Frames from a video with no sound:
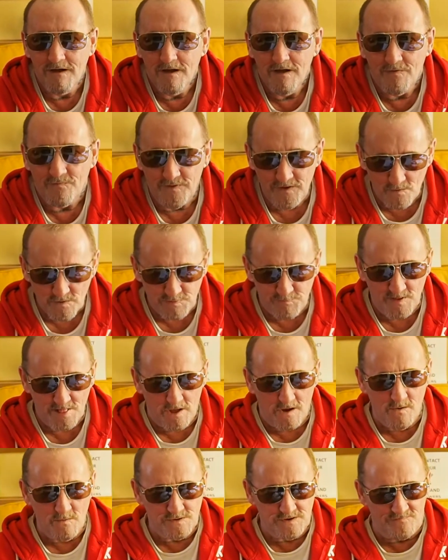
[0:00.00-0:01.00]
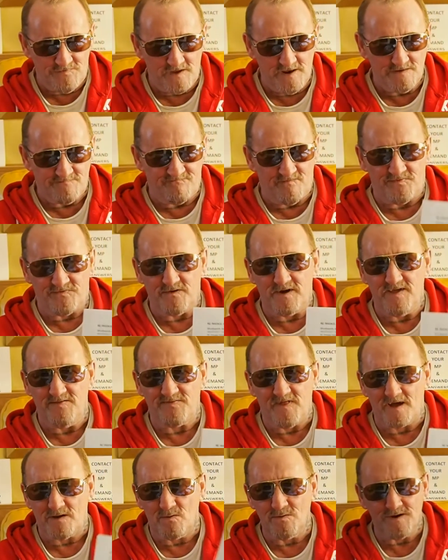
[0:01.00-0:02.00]
There used to be loads of these for
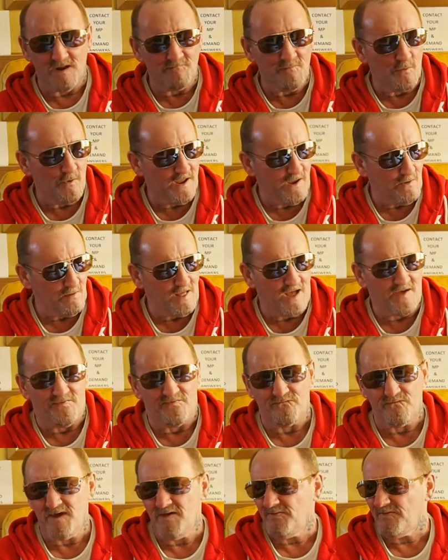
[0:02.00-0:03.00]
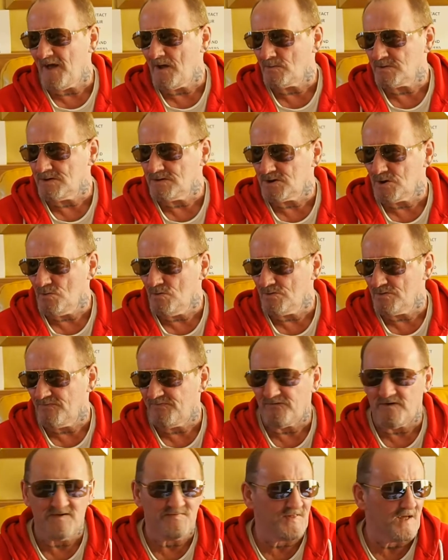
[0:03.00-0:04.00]
I could never wait up like 3,200,
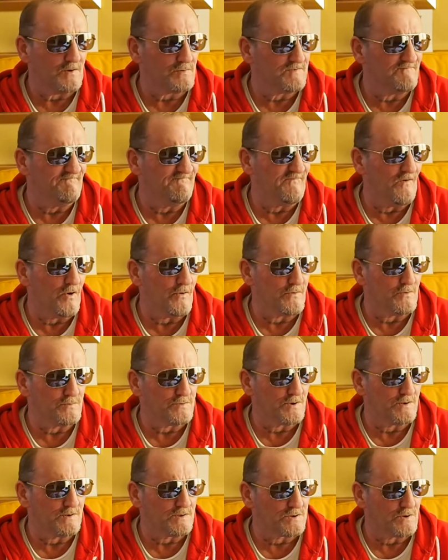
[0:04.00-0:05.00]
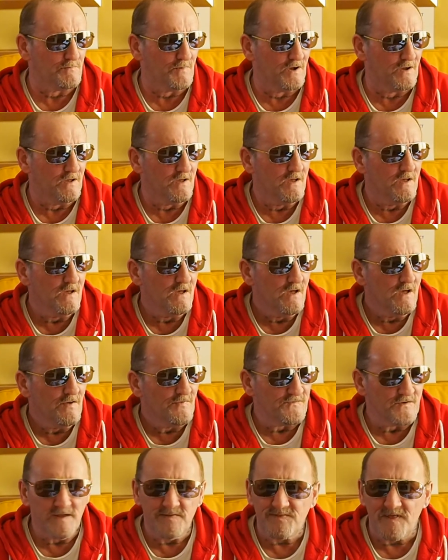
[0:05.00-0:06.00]
3,400 and something,
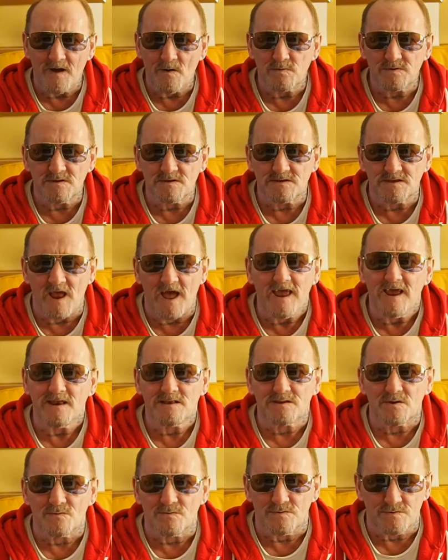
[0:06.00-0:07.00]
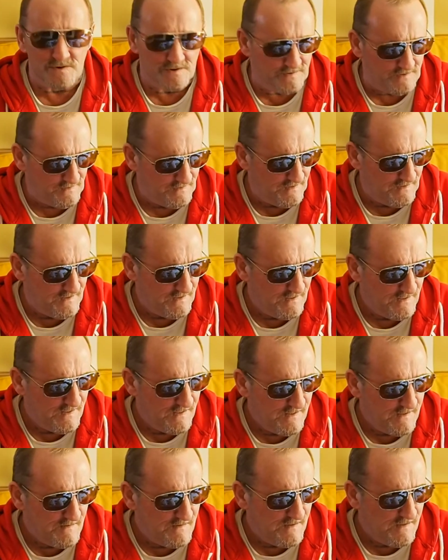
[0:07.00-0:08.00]
3,800.
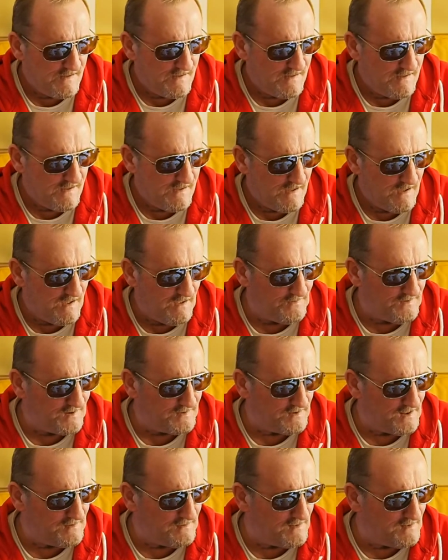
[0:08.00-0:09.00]
And then,